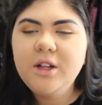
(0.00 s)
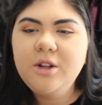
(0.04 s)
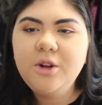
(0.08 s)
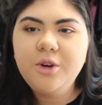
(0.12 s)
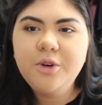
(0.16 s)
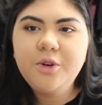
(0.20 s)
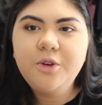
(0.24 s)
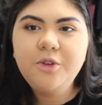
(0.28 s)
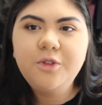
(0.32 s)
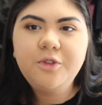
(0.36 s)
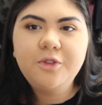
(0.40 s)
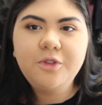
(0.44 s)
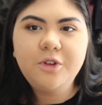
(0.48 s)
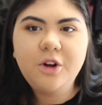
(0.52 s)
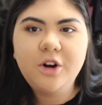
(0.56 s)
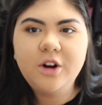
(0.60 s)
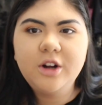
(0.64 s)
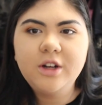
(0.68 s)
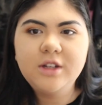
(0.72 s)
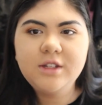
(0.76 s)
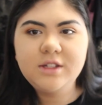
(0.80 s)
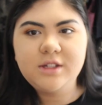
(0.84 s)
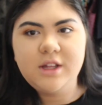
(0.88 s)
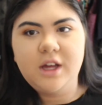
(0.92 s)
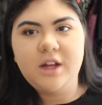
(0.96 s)
local
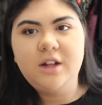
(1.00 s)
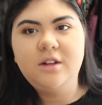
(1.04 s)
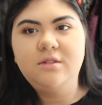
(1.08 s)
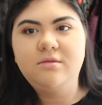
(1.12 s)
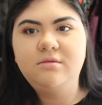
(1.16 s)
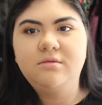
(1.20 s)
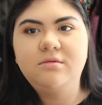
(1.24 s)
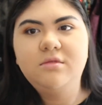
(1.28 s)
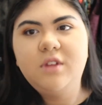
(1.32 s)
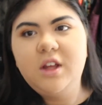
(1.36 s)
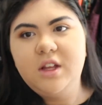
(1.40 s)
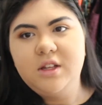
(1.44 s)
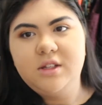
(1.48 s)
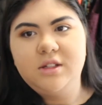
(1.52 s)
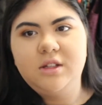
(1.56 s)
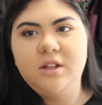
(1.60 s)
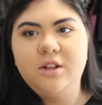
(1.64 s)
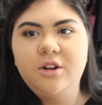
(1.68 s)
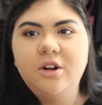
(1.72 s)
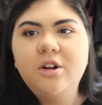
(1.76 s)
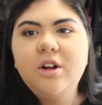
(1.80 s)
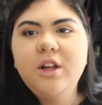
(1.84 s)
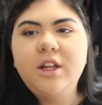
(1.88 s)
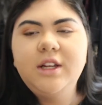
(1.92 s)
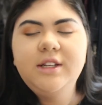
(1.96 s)
florist that is
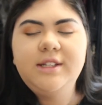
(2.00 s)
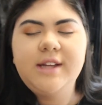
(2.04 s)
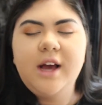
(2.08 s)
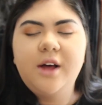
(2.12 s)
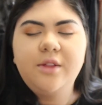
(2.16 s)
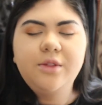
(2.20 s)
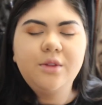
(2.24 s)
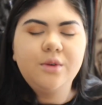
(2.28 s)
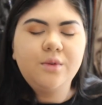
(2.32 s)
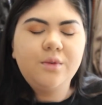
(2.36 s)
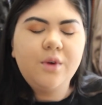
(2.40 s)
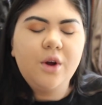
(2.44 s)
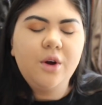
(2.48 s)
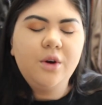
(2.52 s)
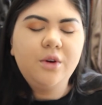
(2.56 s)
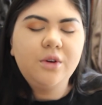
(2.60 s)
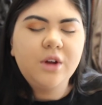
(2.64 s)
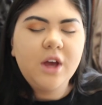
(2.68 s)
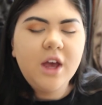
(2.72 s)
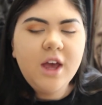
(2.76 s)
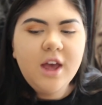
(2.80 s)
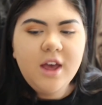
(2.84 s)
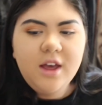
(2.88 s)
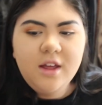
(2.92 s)
literally down the road.